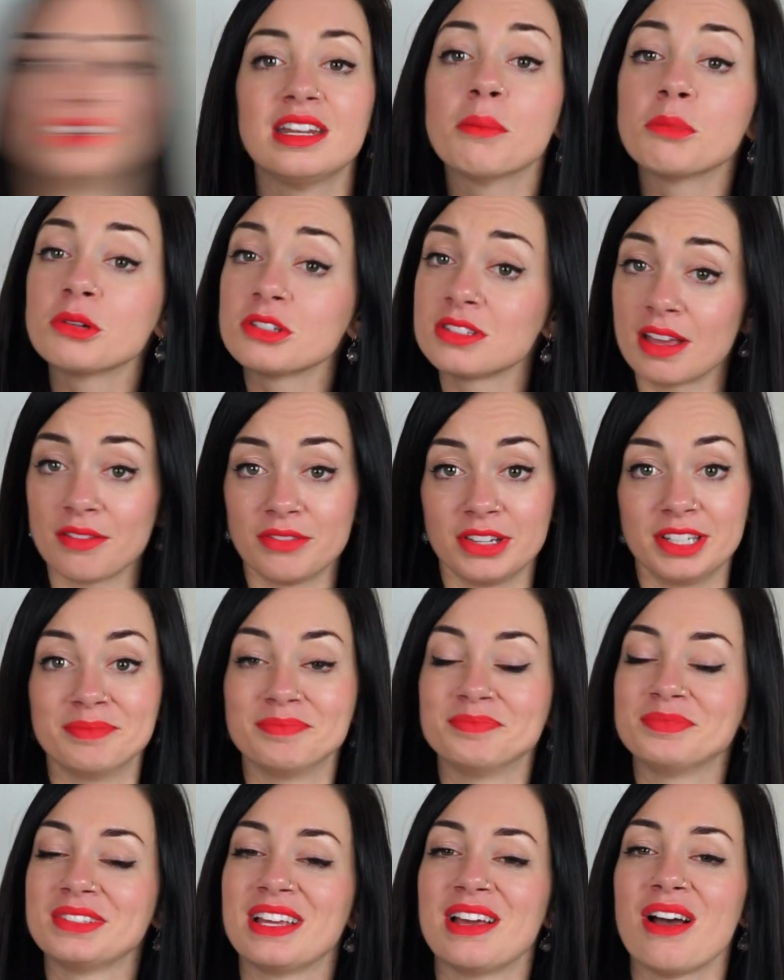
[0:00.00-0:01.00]
Number 7,
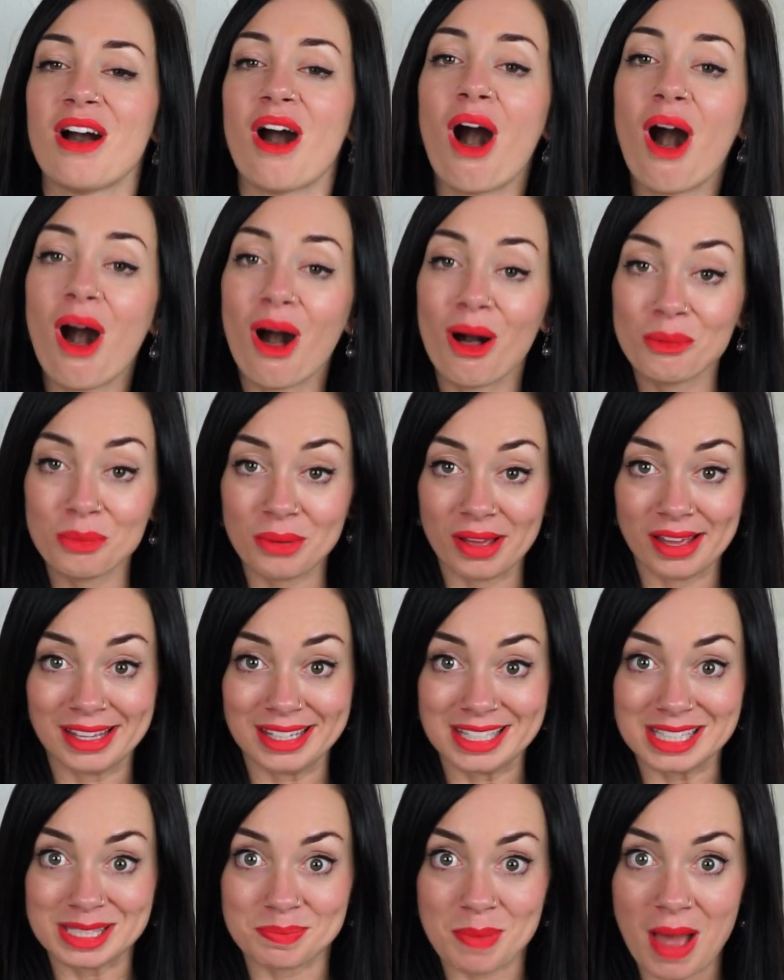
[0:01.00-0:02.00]

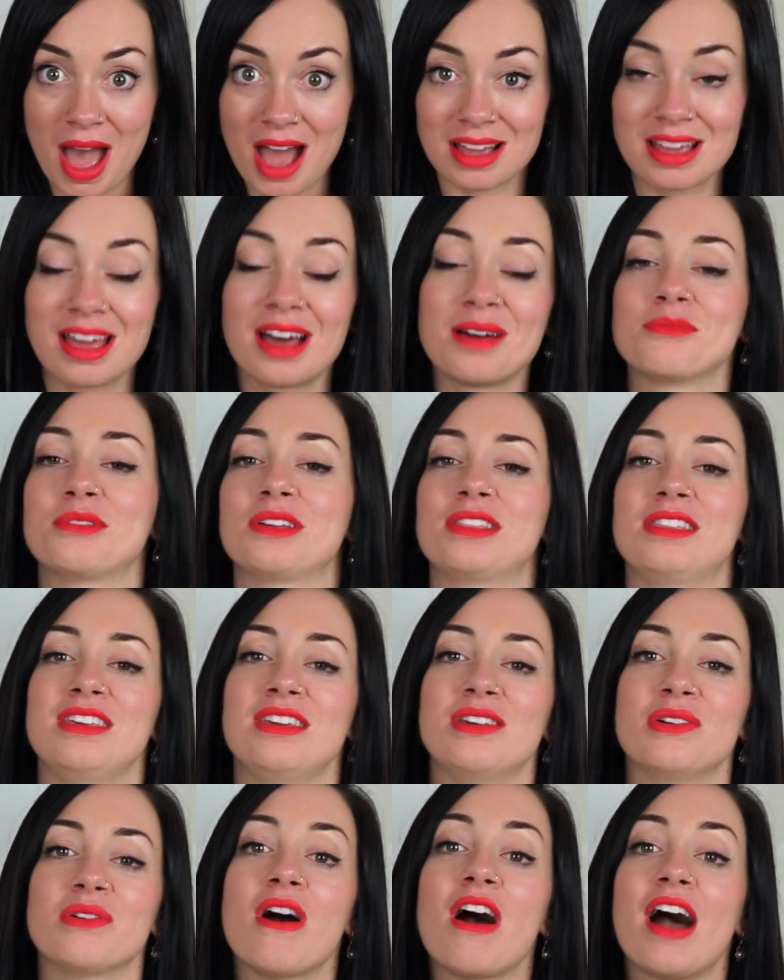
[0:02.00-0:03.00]
always pack gum with
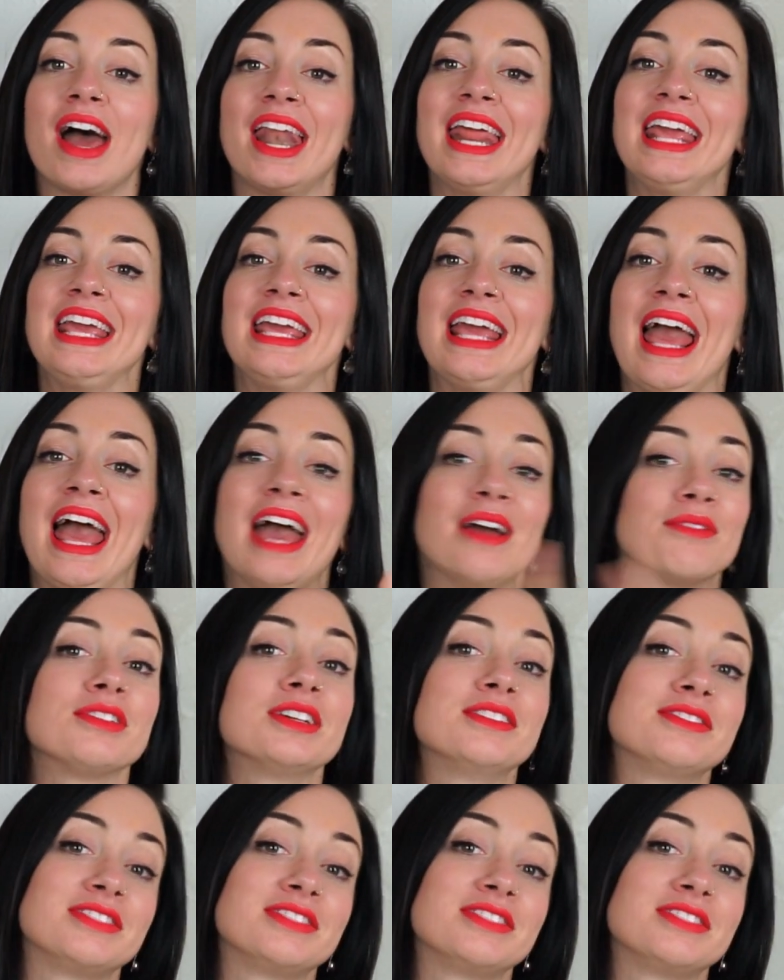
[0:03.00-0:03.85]
you on every